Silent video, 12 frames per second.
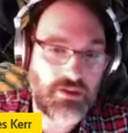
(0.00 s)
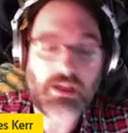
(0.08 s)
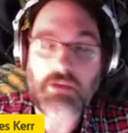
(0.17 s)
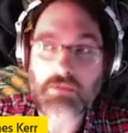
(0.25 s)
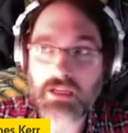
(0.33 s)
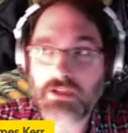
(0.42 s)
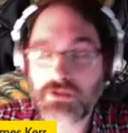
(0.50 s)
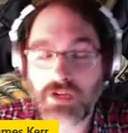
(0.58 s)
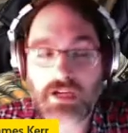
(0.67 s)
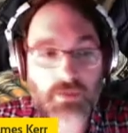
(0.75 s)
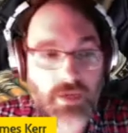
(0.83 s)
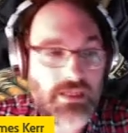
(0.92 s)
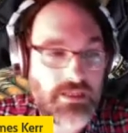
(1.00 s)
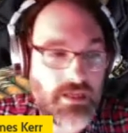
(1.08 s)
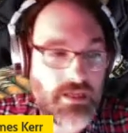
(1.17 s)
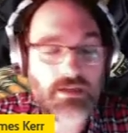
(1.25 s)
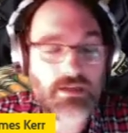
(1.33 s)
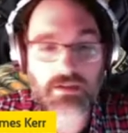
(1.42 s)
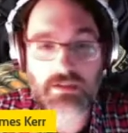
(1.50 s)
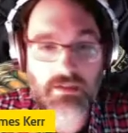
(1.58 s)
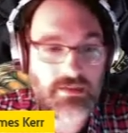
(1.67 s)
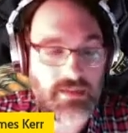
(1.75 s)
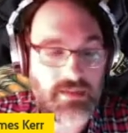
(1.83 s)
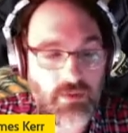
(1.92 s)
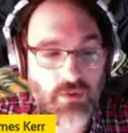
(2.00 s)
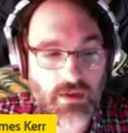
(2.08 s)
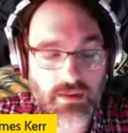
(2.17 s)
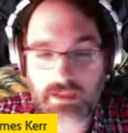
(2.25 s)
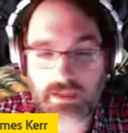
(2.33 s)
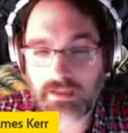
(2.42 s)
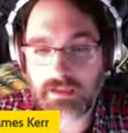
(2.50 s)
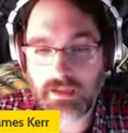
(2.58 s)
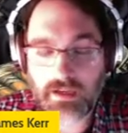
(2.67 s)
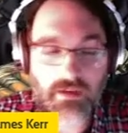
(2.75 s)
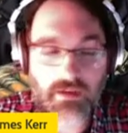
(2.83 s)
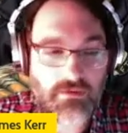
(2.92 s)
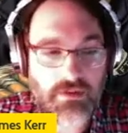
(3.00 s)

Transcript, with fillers: to come in and try to raid the diner and because they want to like uh,